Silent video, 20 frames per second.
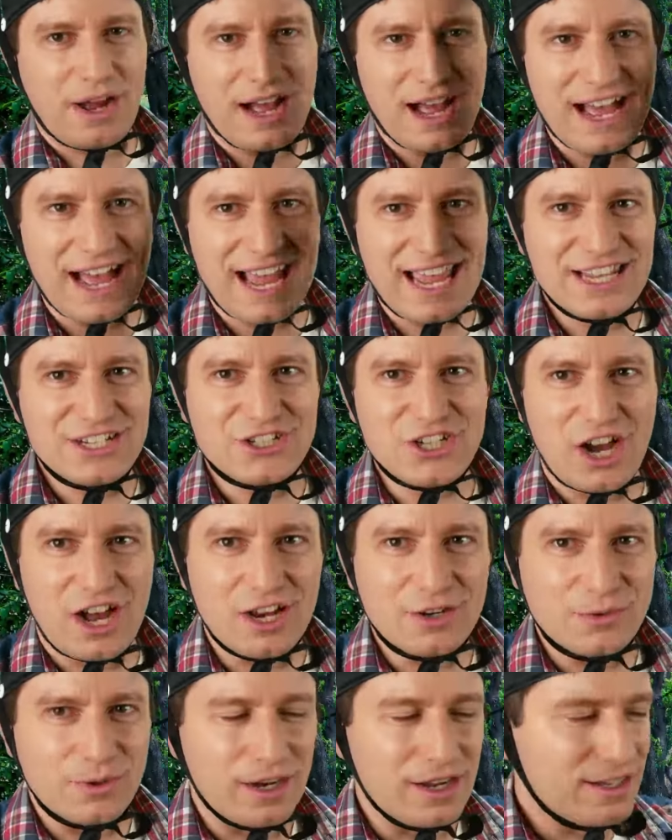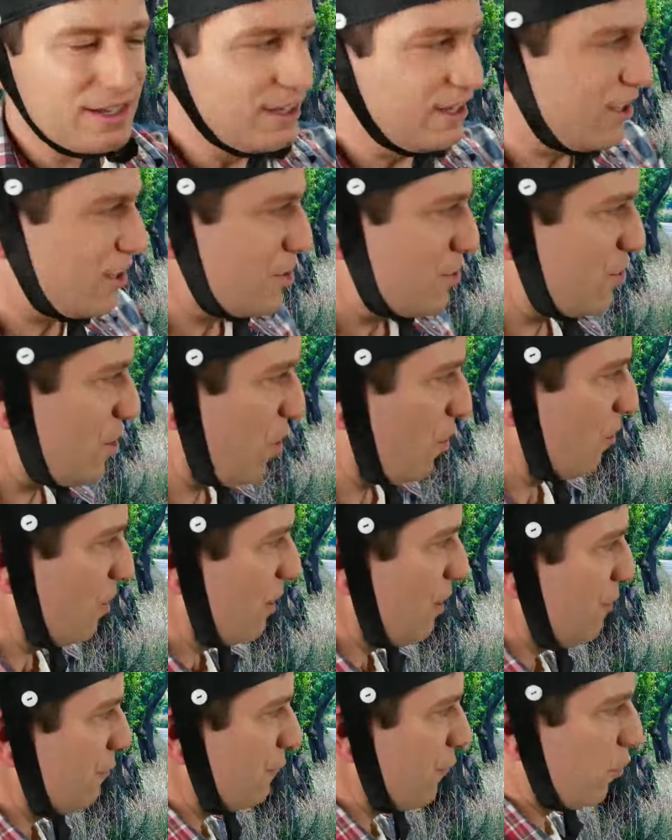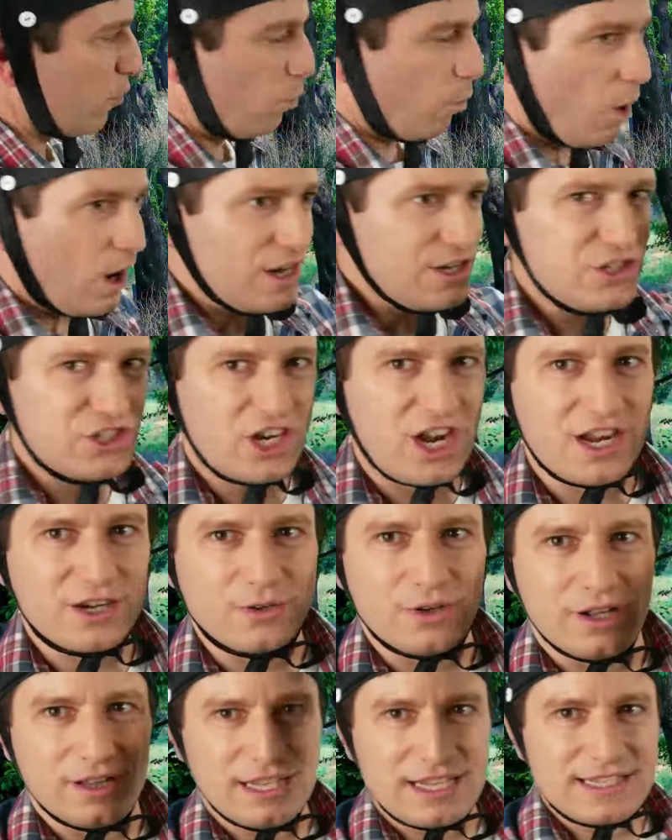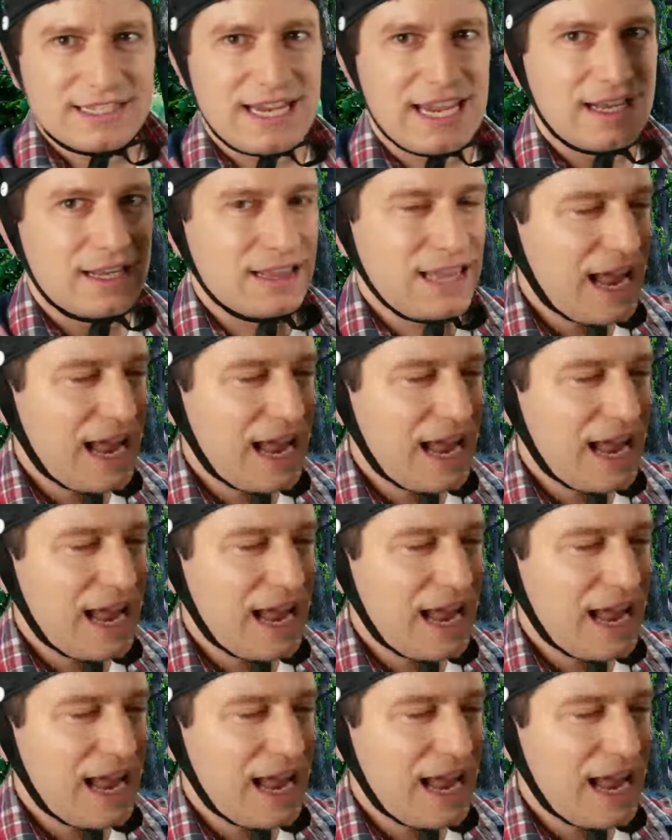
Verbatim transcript: by genre. So for one genre, let's take